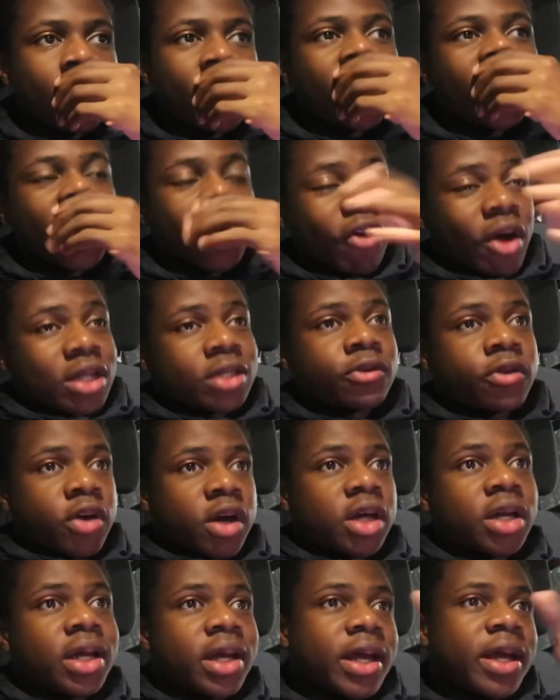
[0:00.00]
The Chrysler
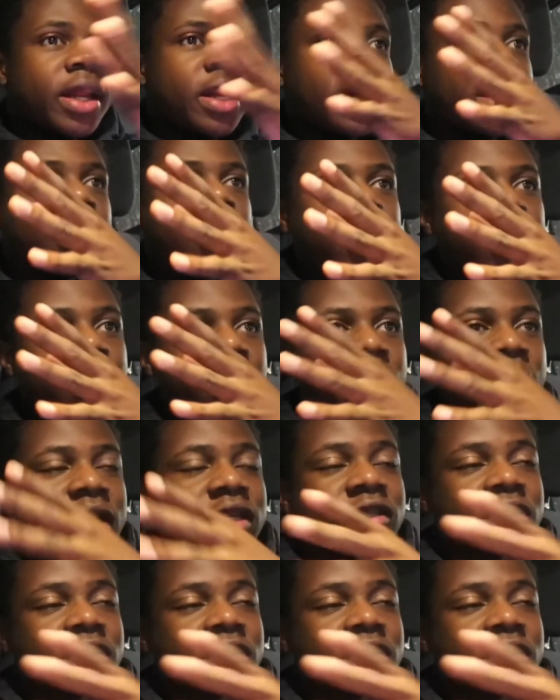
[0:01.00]
300 Chrysler